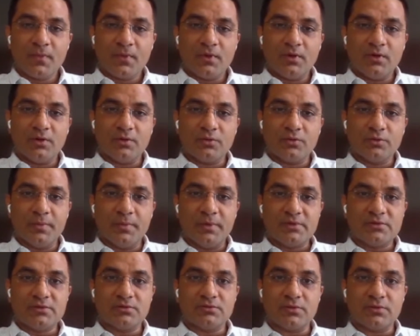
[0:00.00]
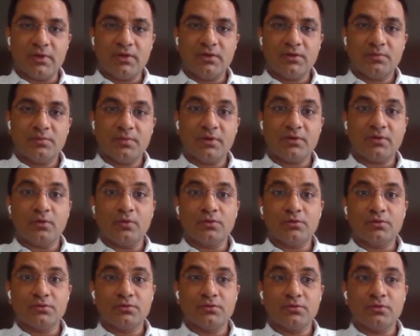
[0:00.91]
the business, right? But
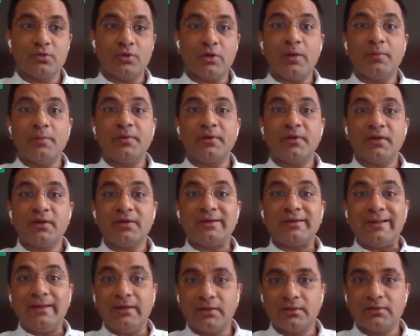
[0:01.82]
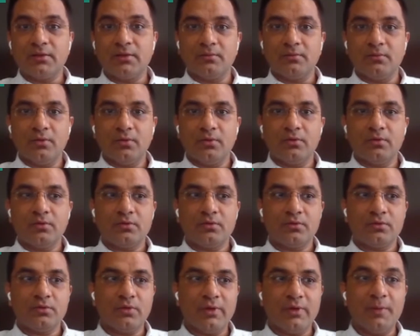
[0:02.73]
also collaborating and telling them, or
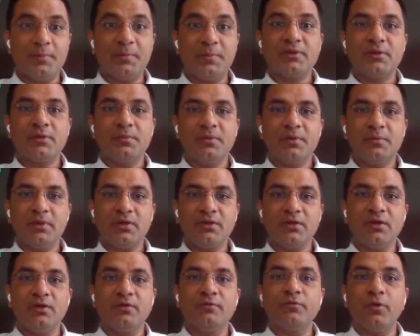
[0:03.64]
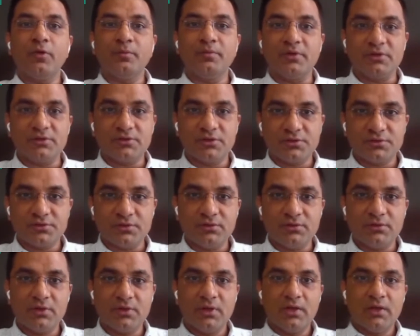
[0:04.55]
helping them in making informed
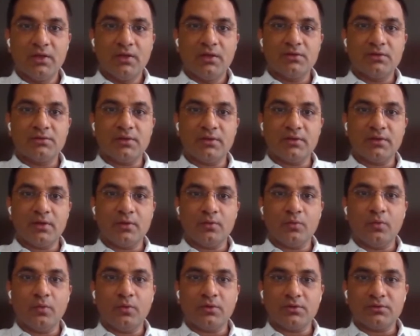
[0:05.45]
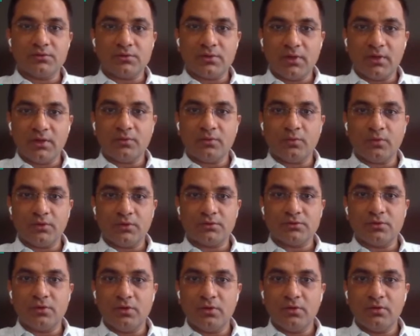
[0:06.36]
decision, saying that what is right, what
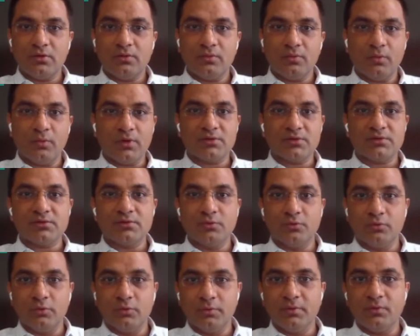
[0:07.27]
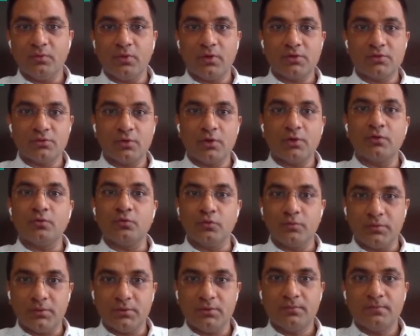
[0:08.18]
is wrong, what is doable, what is not
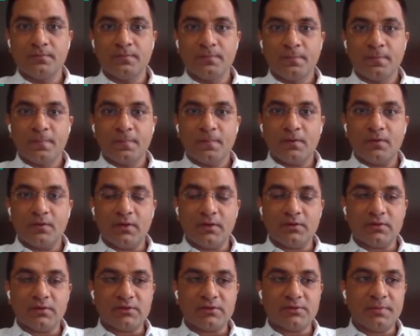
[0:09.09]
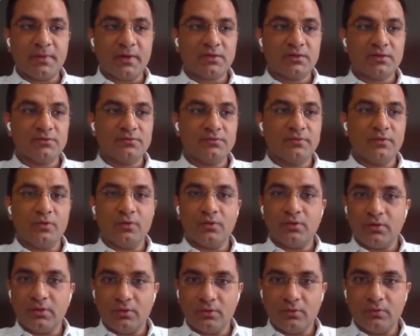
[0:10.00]
doable, right? As a practice, we
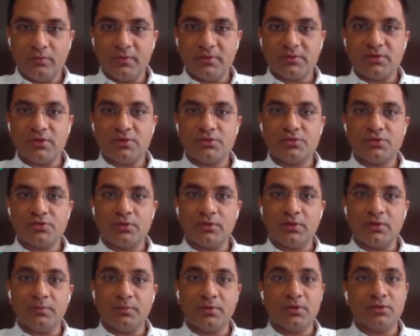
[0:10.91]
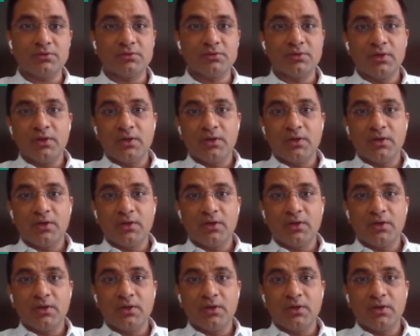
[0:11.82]
always ensure that, because